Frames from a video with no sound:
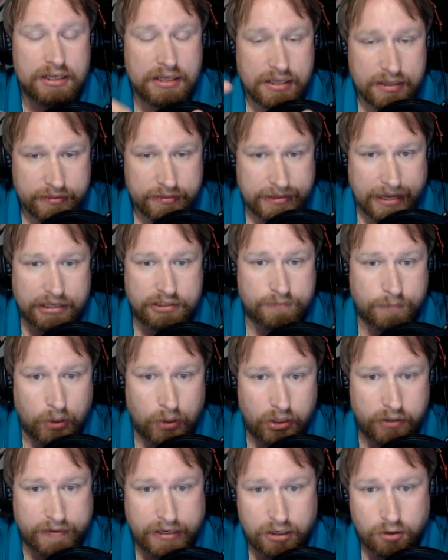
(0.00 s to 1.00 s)
That's
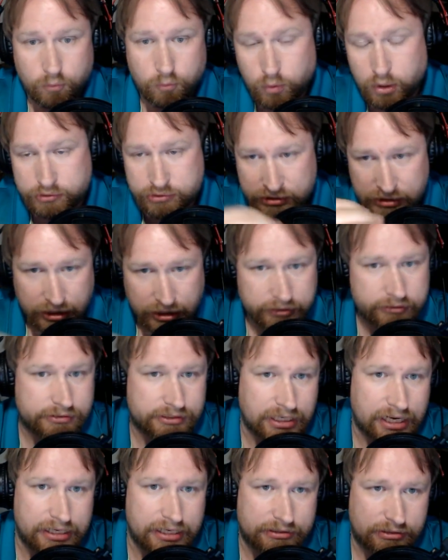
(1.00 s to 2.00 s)
part of how it works. And other
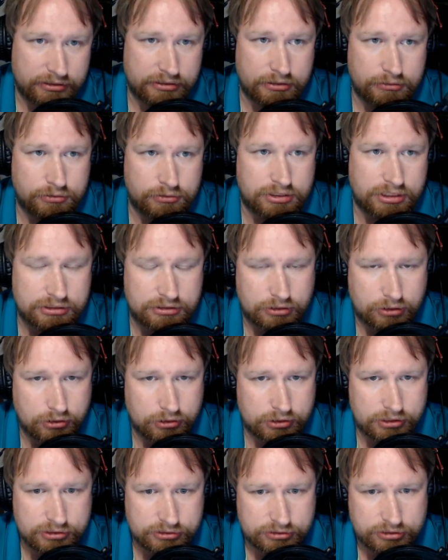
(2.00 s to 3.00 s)
sites use these
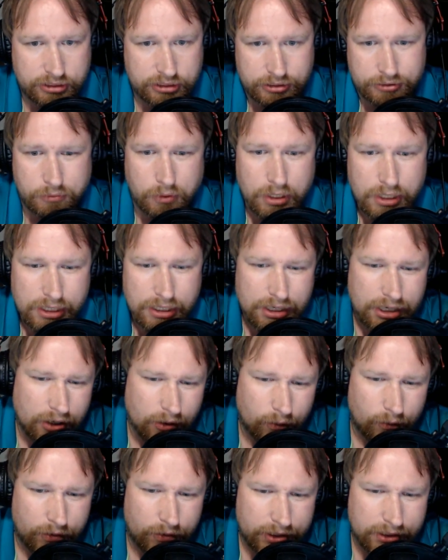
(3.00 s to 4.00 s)
cookies too.
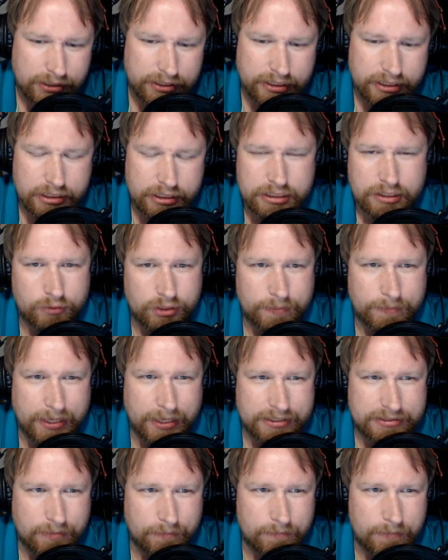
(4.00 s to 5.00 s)
Really, it only
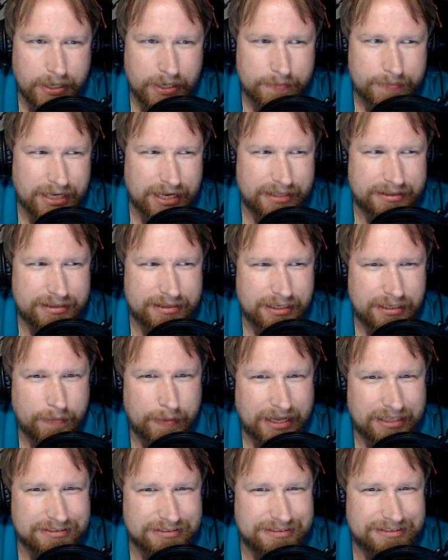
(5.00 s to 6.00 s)
makes up maybe, I think,
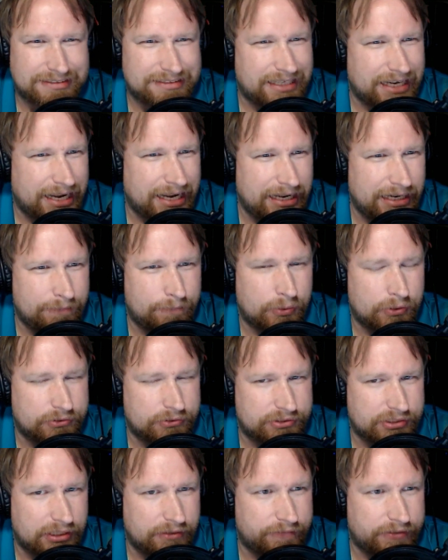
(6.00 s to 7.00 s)
about
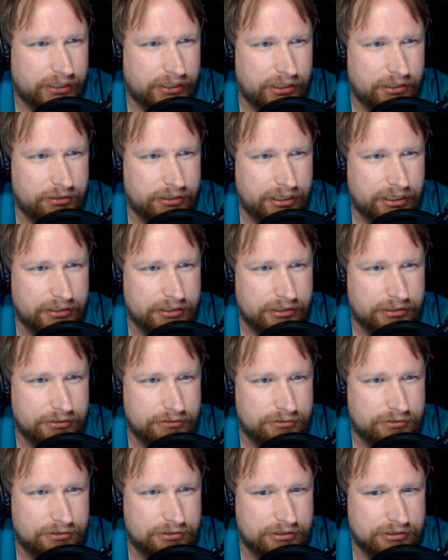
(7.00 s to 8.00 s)
10% of the internet that
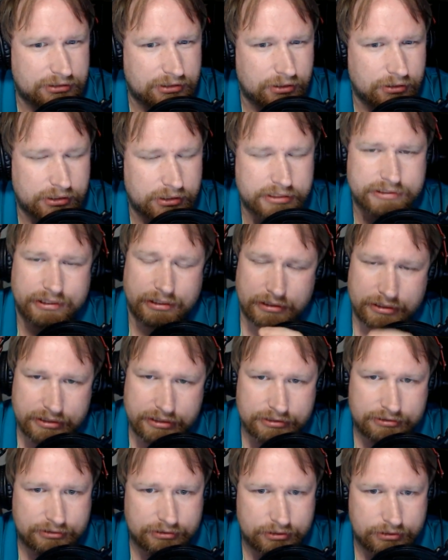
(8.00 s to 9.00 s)
uses these cookies, at
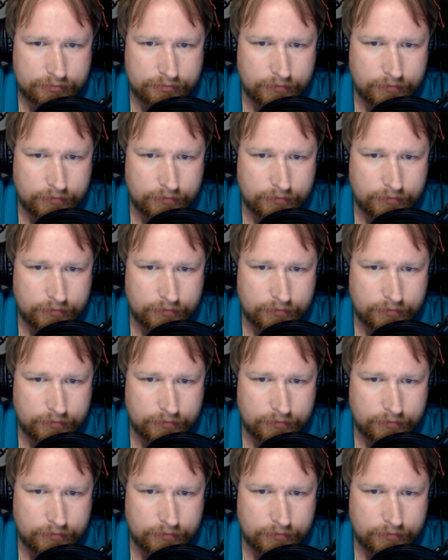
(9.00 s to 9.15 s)
least